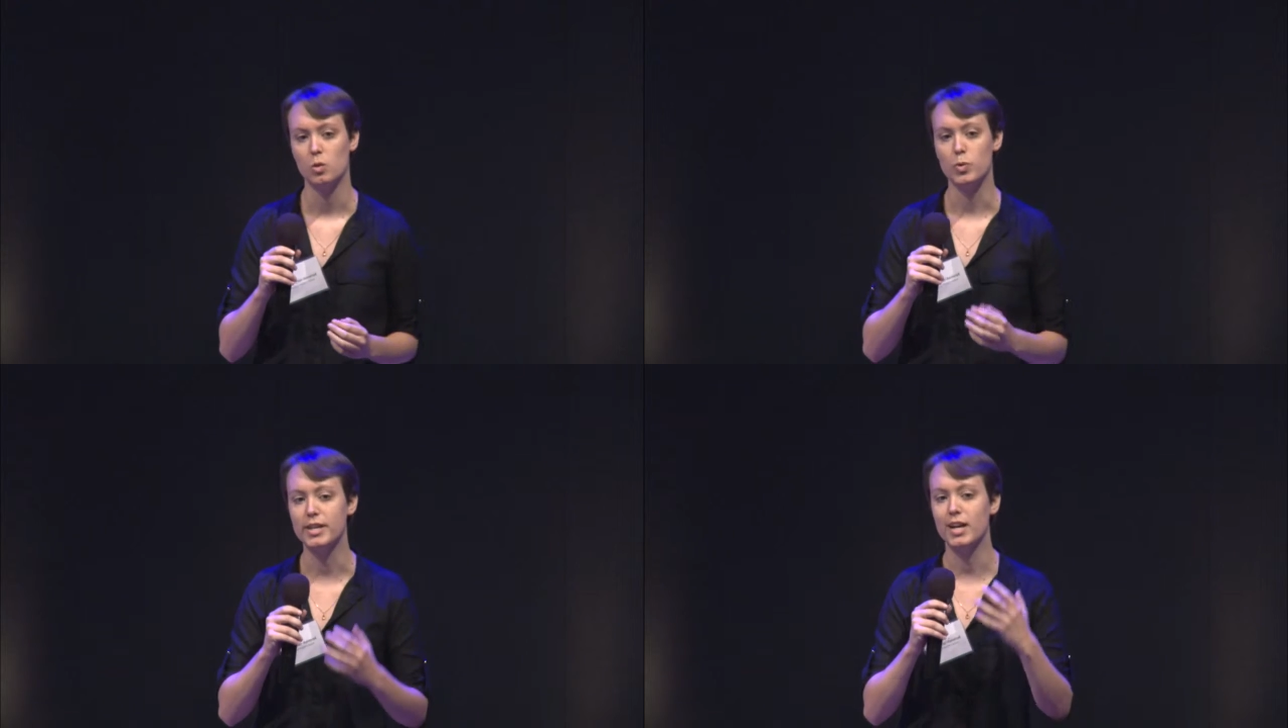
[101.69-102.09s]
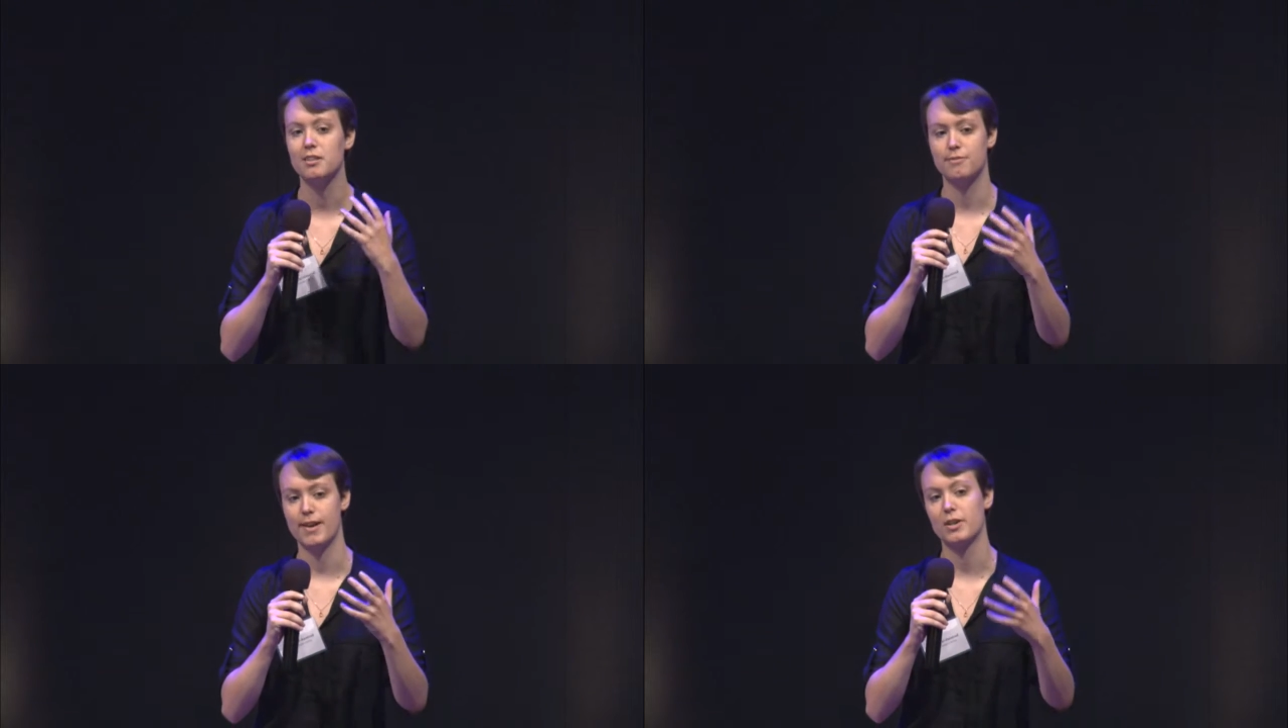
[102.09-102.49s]
we got a
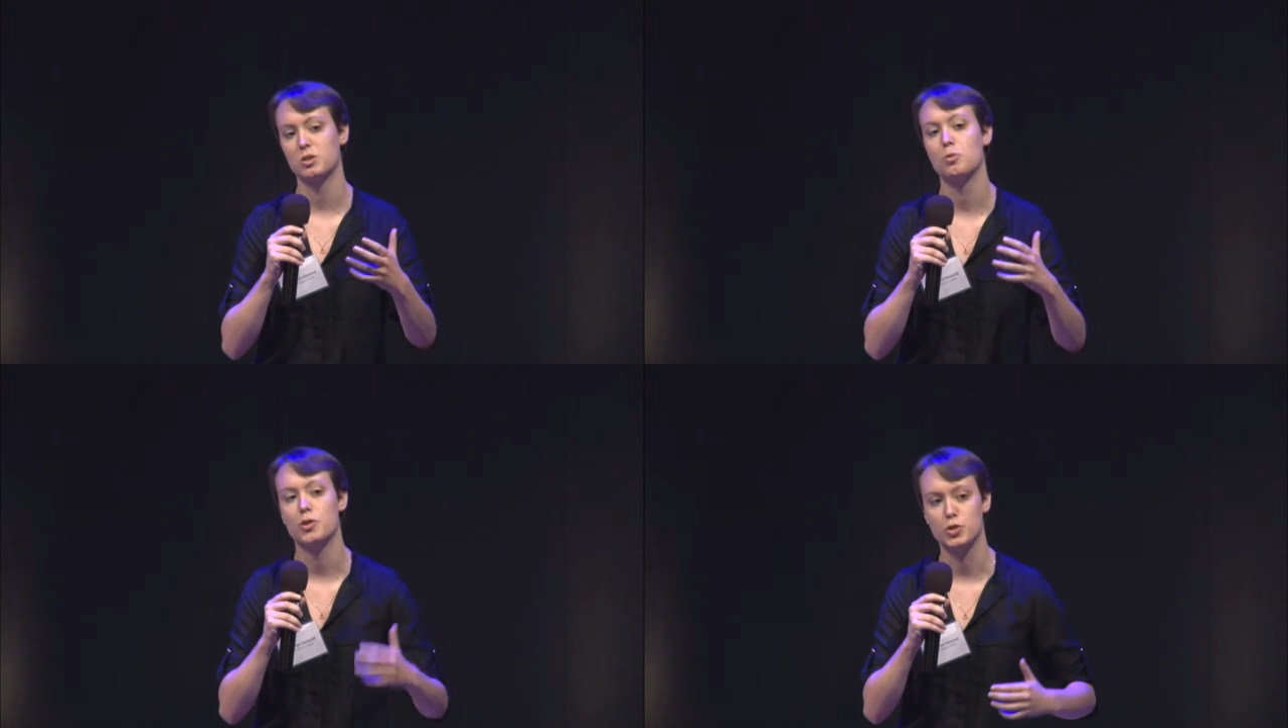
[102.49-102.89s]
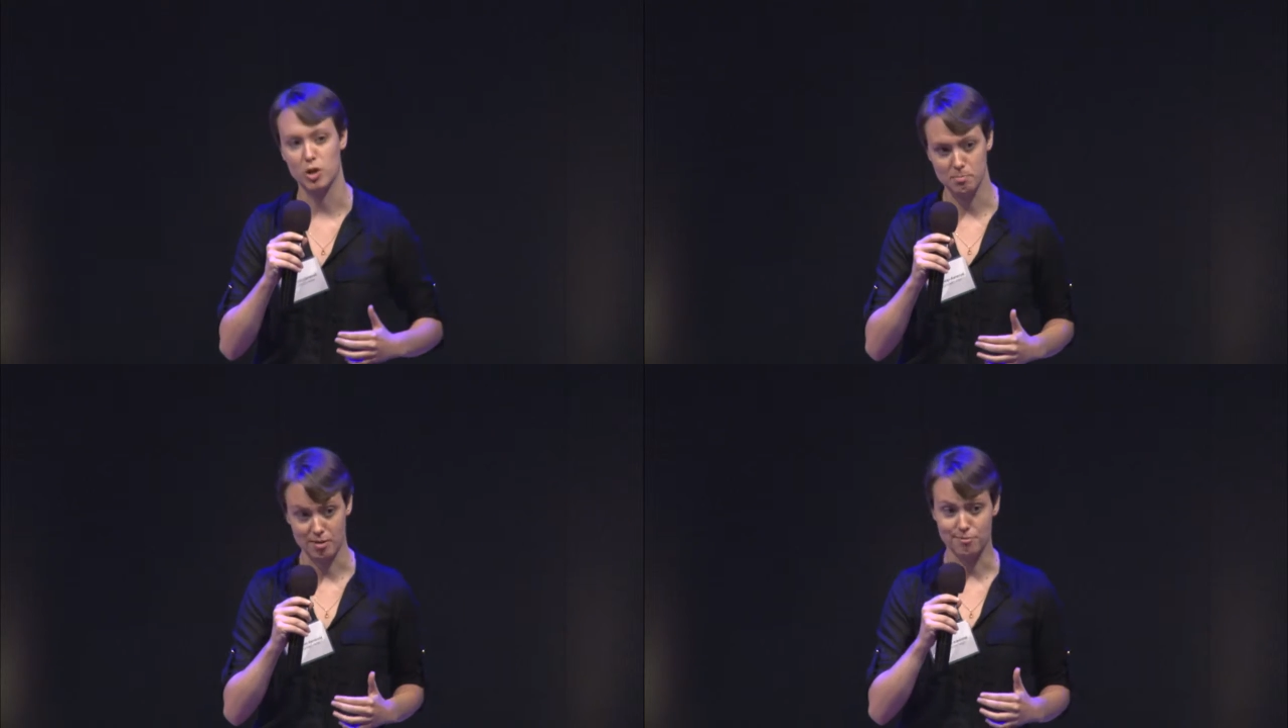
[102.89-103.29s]
de facto
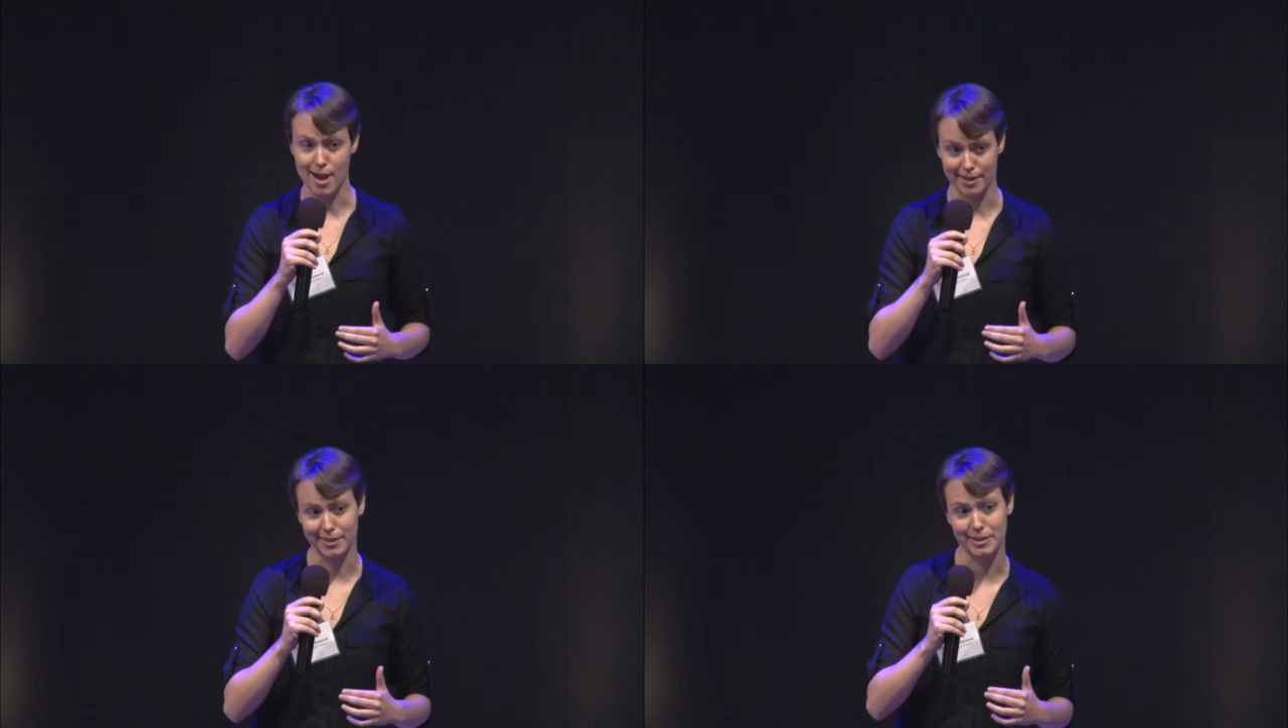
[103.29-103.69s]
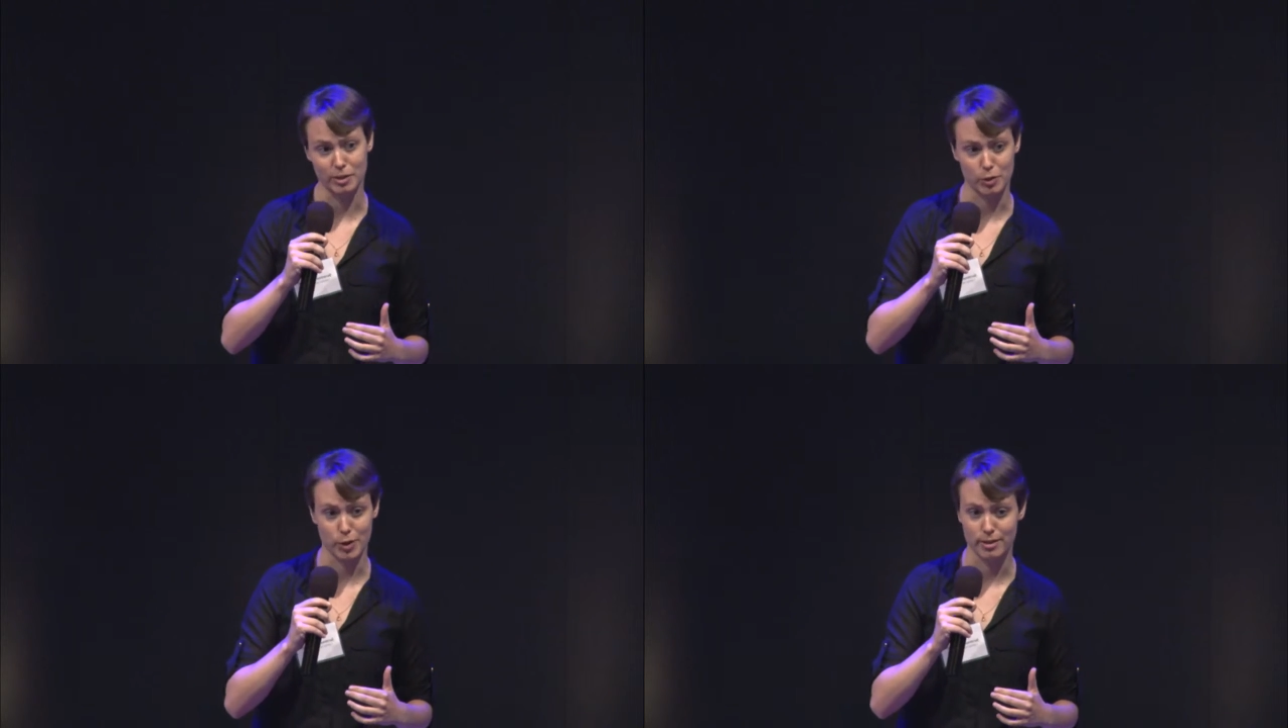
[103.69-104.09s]
moratorium on fracking in
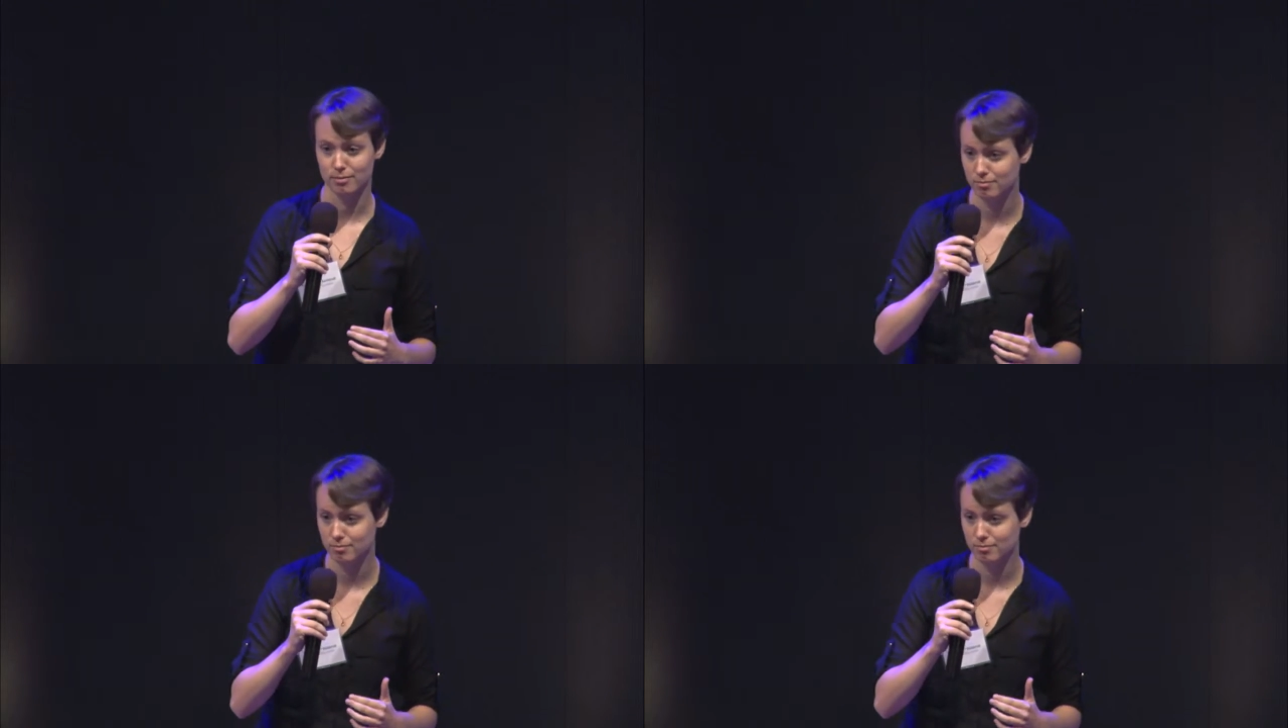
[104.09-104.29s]
Illinois.